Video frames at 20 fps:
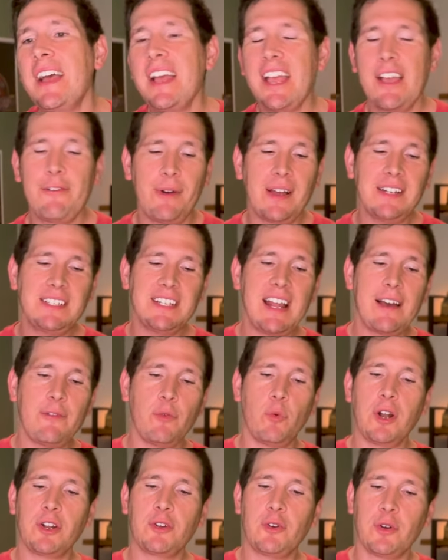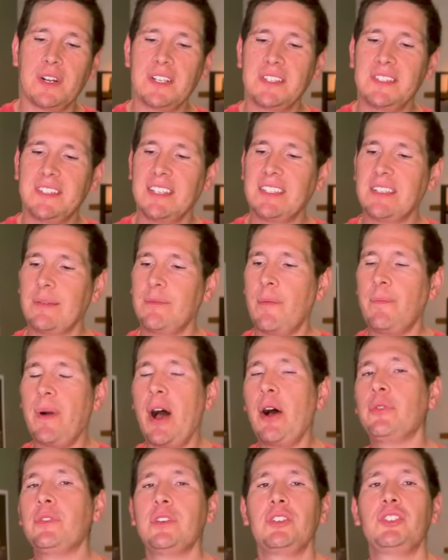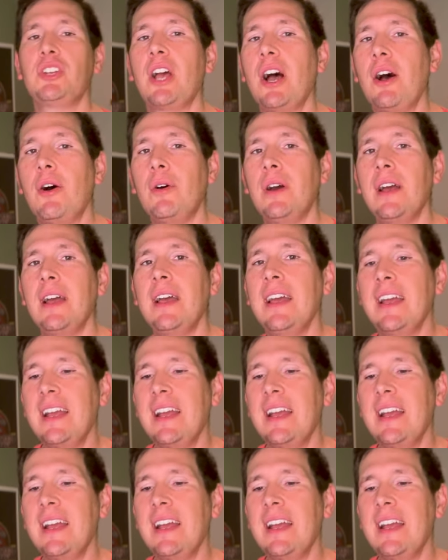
If I did have one criticism about the show,